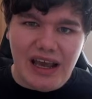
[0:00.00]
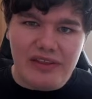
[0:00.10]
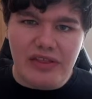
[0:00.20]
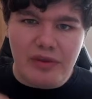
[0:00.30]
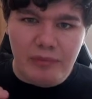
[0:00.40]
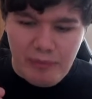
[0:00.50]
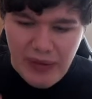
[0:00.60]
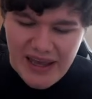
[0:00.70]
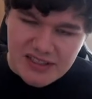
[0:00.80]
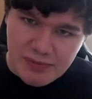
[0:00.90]
and then the
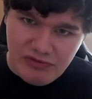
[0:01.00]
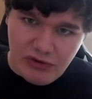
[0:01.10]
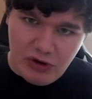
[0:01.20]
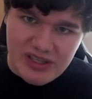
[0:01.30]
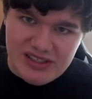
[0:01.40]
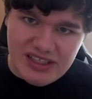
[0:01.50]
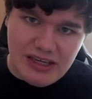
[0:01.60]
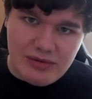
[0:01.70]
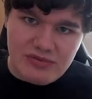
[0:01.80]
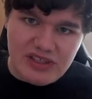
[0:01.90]
best performing
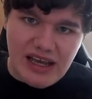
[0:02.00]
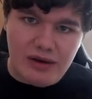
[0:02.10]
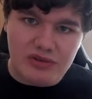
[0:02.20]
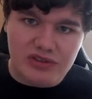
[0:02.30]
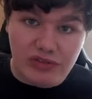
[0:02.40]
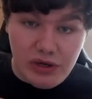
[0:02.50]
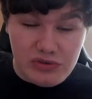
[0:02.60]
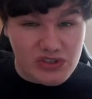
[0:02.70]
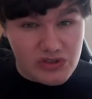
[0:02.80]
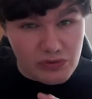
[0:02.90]
teams out of
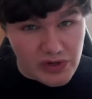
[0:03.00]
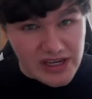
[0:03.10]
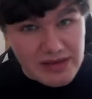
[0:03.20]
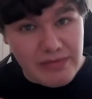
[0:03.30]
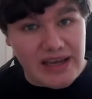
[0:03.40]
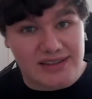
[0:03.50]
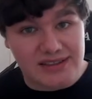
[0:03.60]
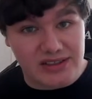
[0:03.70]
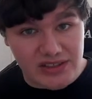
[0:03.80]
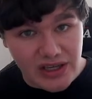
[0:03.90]
those 3
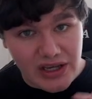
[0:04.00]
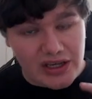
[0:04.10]
Masters